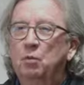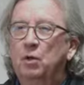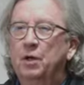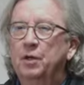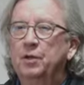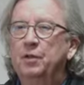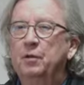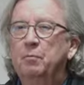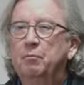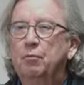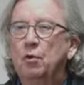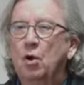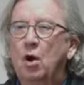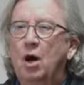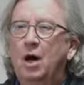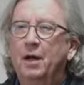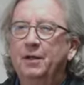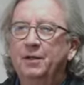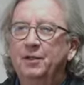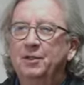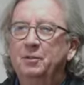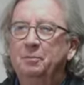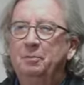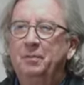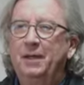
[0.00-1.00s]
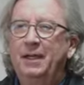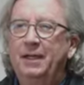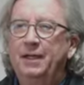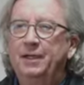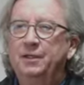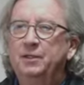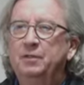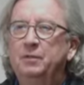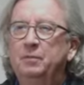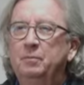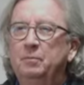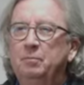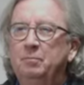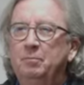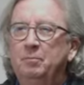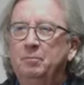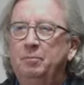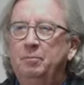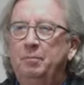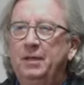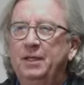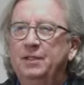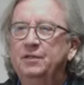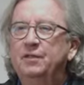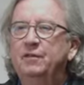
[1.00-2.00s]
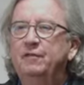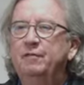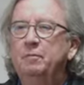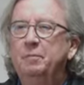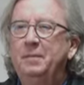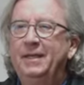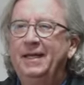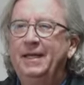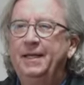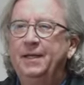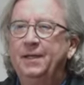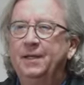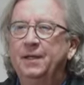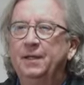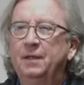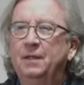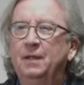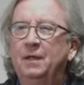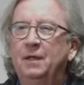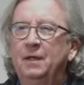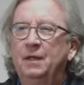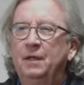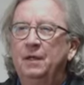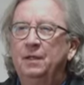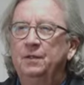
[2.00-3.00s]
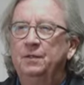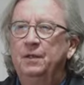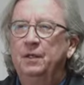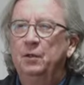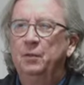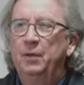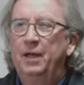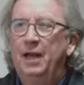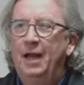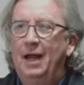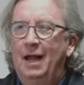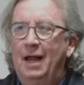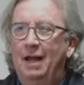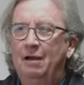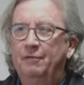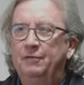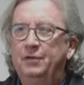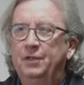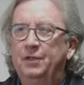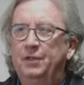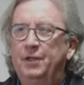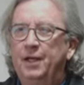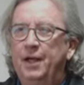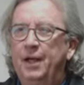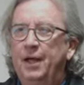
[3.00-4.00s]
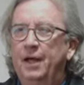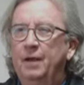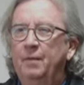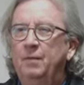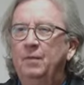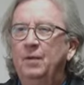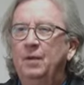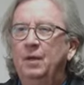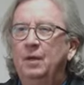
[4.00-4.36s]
one of the broadest bits of media that we have today.